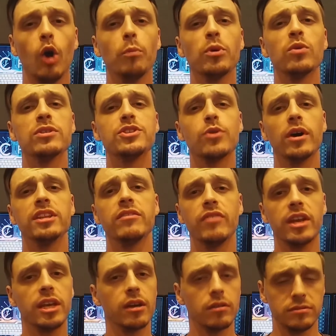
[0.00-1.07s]
I hope you
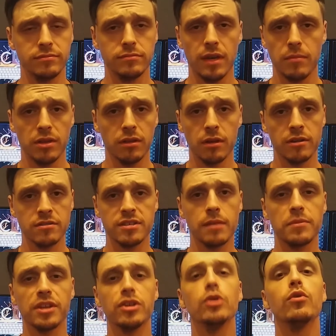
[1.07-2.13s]
enjoyed the video and maybe
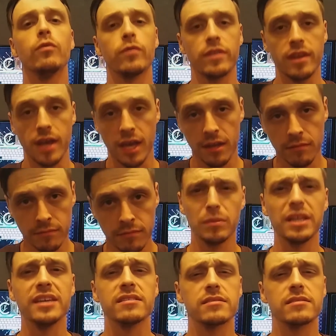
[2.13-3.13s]
learned something new for the day.